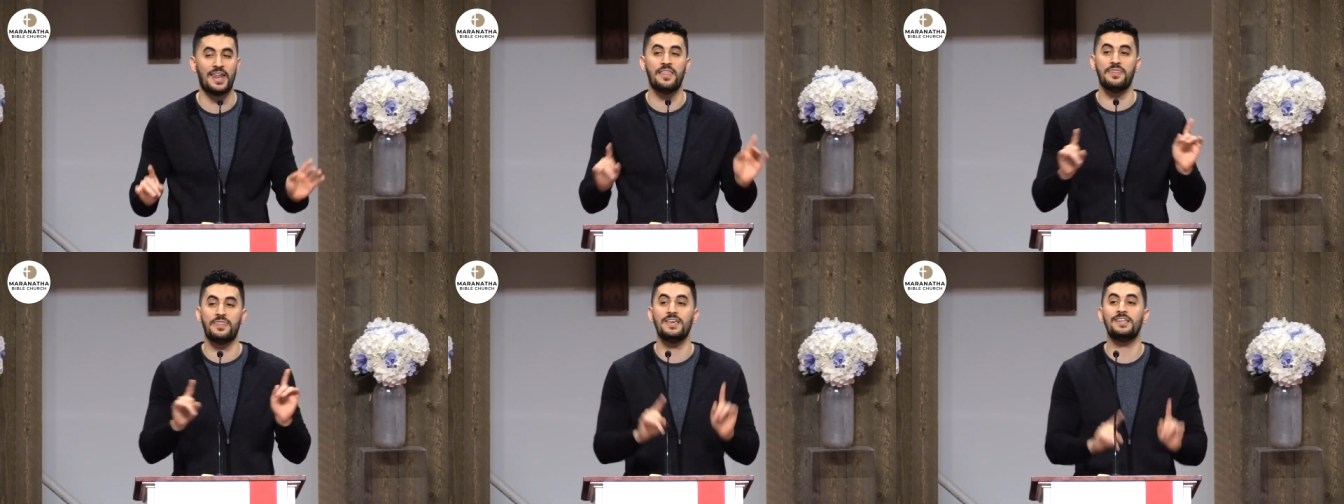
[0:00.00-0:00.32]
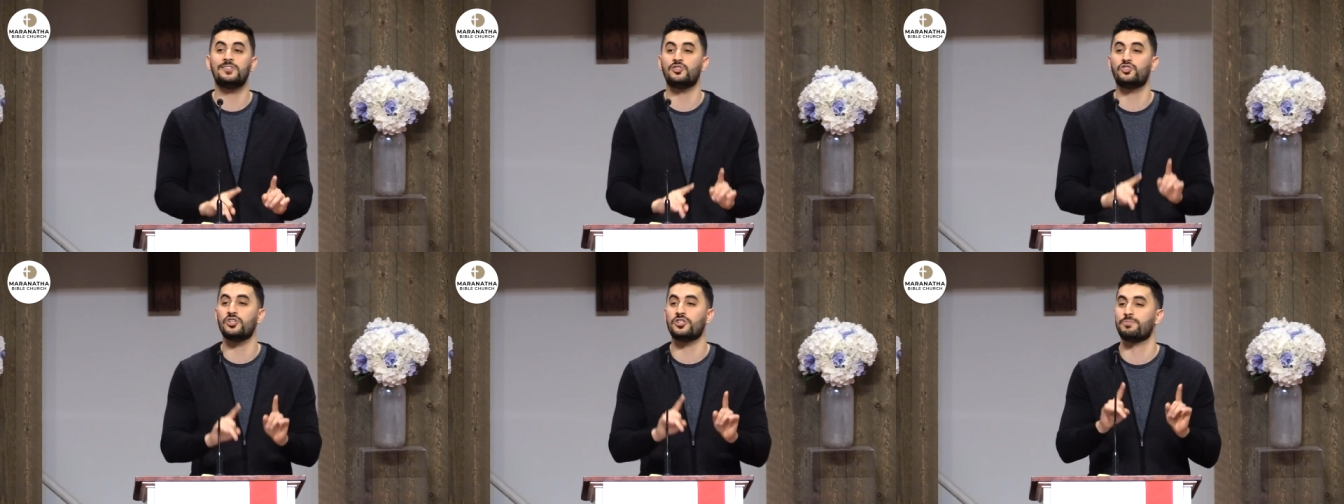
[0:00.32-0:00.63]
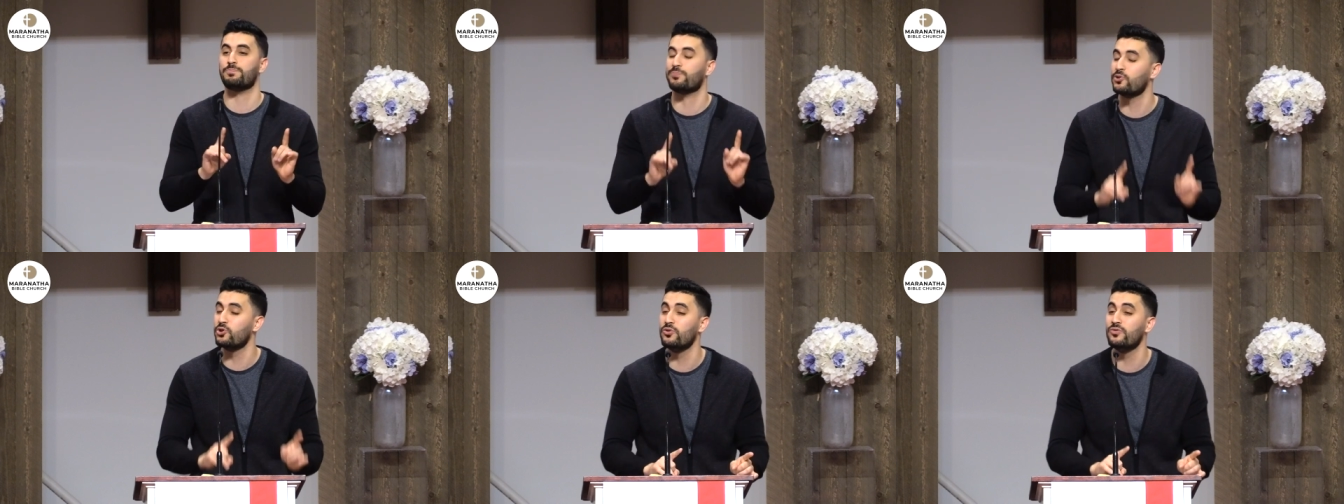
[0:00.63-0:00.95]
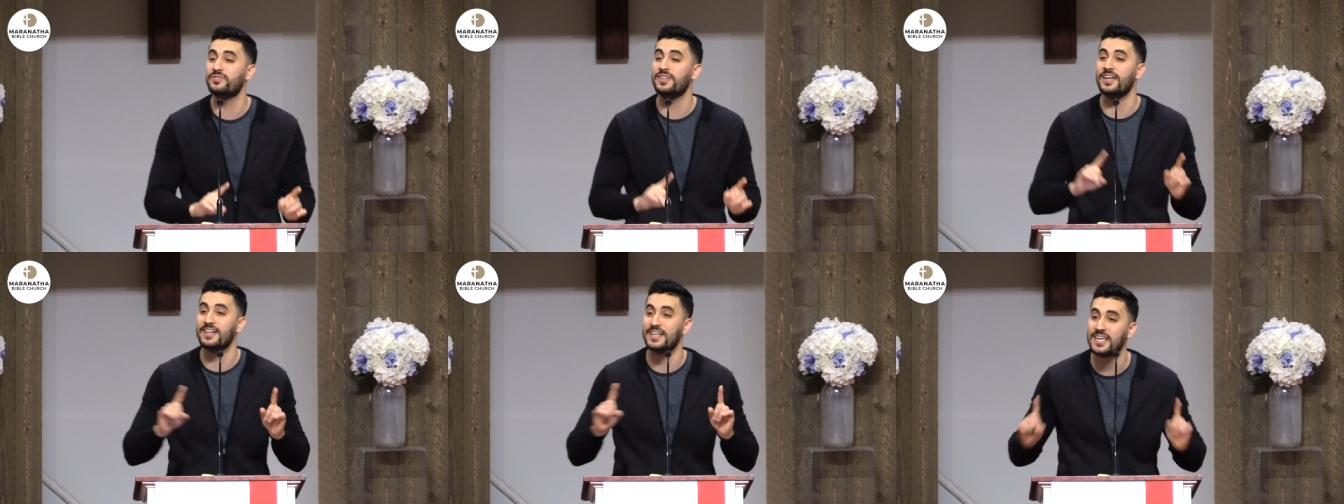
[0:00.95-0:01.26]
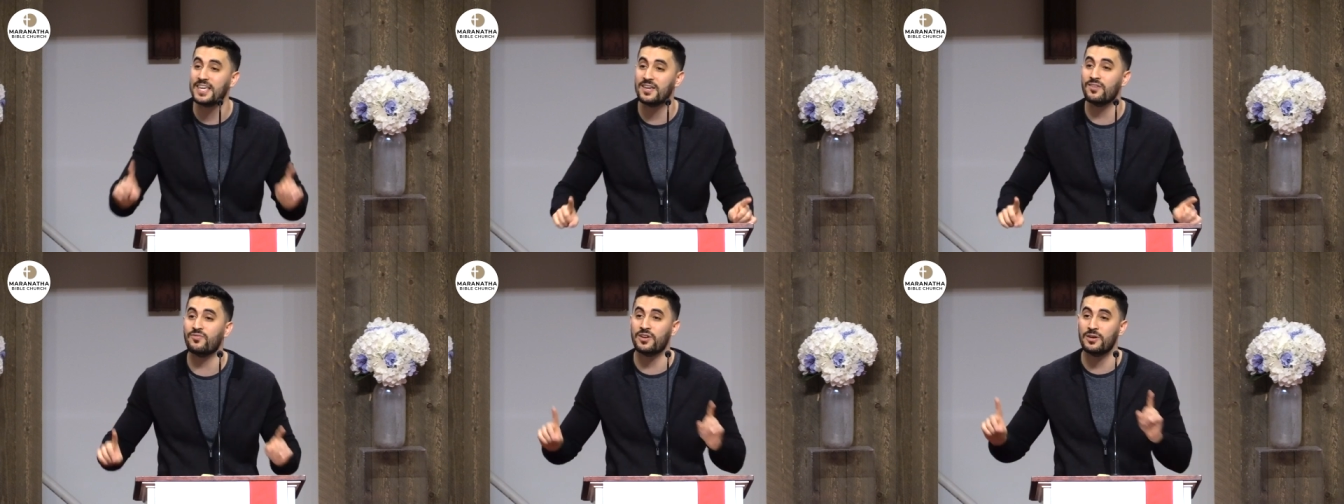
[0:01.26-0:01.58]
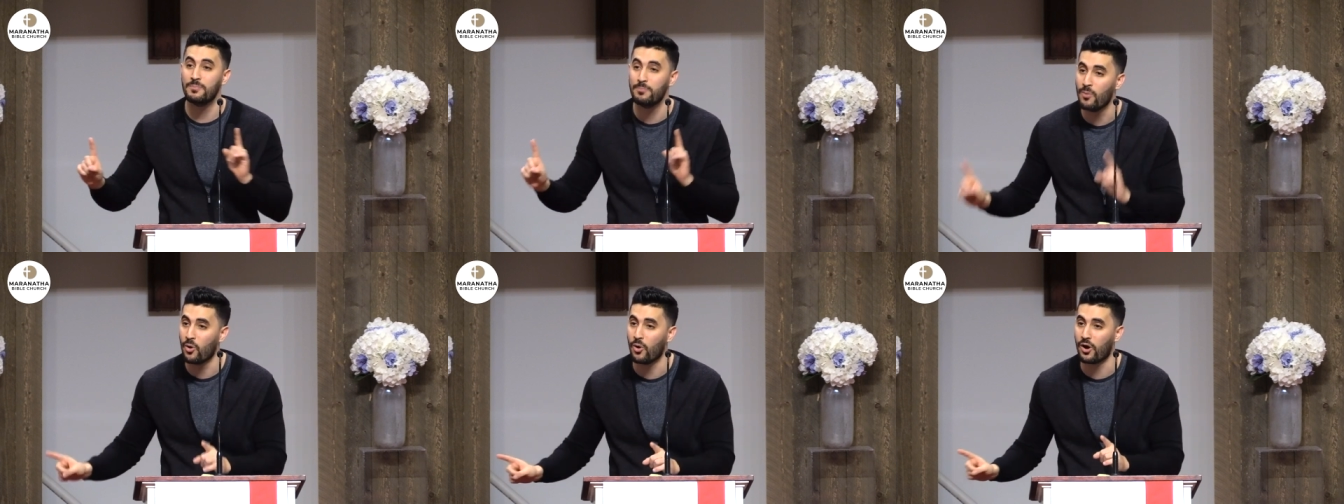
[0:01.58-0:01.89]
and this just proved it
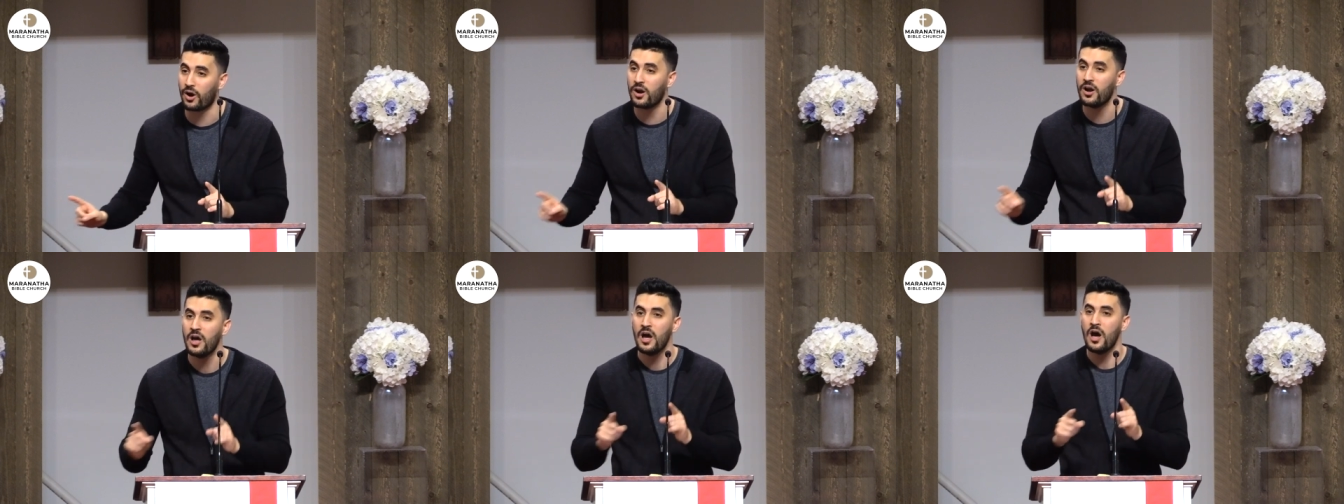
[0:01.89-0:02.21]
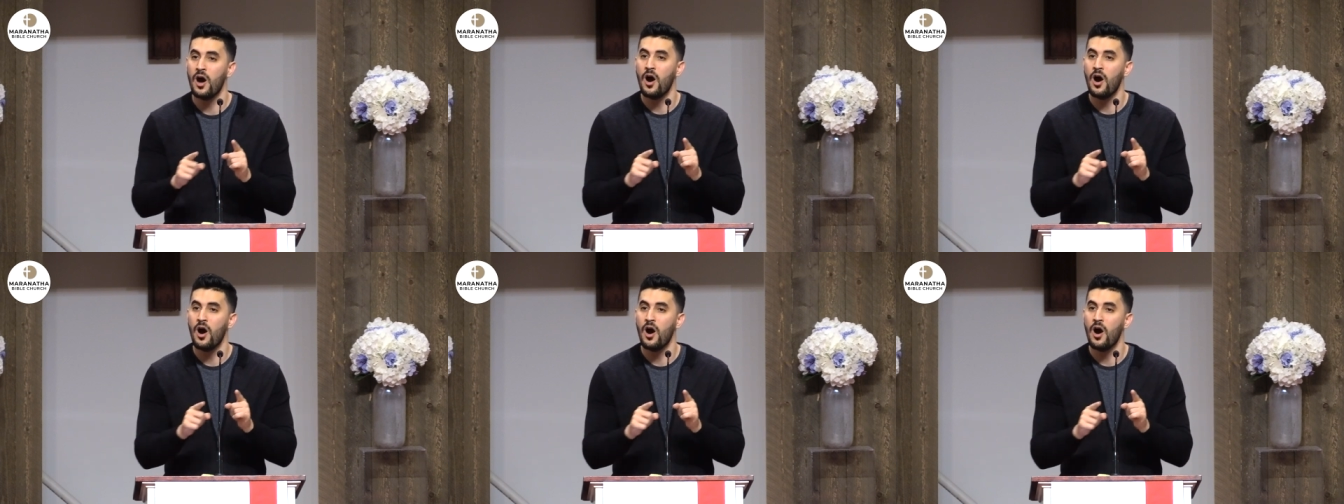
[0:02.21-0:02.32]
even more.